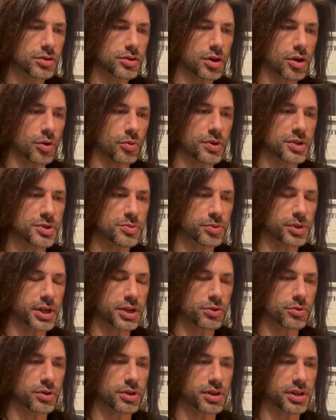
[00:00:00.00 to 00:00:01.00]
always play
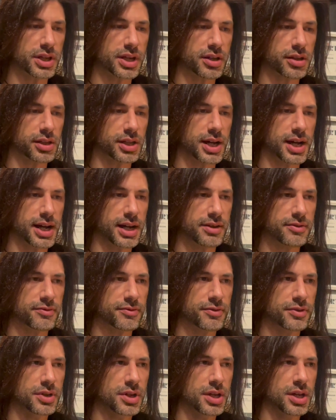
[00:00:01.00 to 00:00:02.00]
to a click live
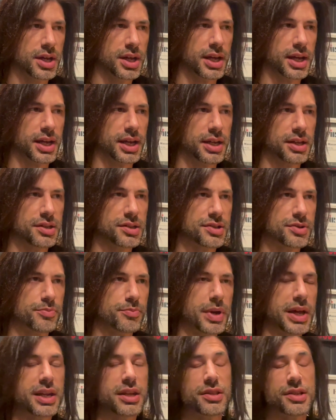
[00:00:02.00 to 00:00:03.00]
is
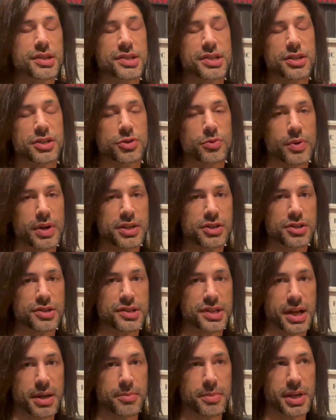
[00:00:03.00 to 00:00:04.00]
many of the situations
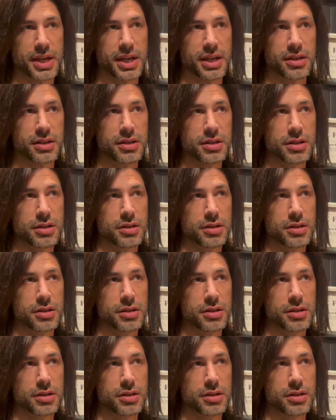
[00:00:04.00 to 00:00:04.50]
I'm in,